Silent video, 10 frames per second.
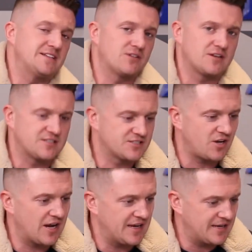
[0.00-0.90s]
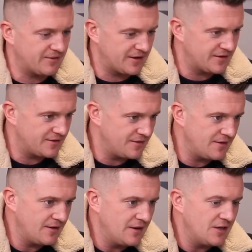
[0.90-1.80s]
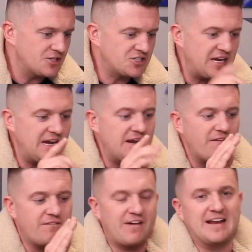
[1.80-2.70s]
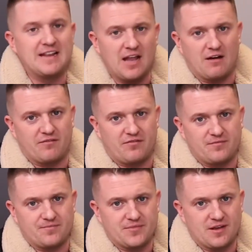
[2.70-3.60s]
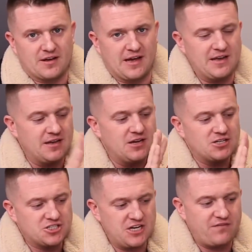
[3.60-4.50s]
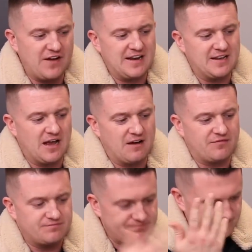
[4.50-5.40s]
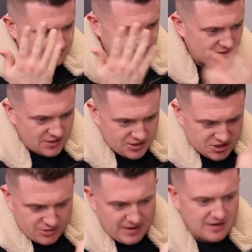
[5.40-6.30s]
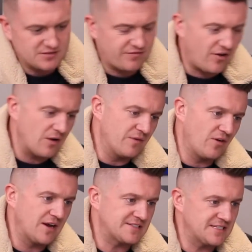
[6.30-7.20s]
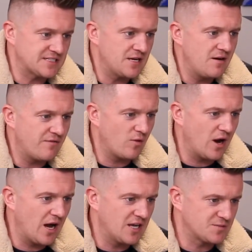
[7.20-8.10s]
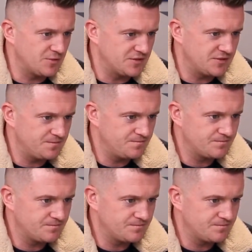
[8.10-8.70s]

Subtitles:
into our society anyway. She fell in love, okay? She fell in love. She went out to fight with ISIS for her husband.